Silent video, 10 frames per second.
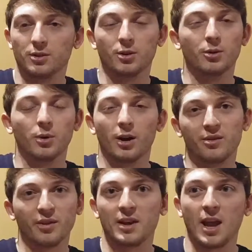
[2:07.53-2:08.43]
an
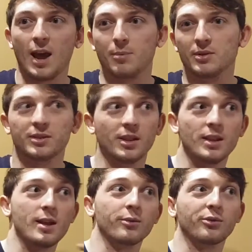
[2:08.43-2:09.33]
event happens and
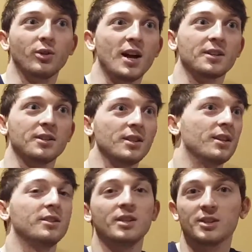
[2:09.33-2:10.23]
then they reflect and
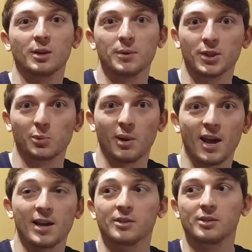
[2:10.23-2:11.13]
they see something in their
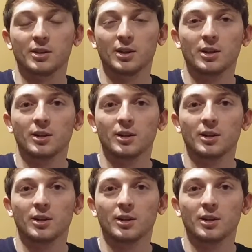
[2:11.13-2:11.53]
past.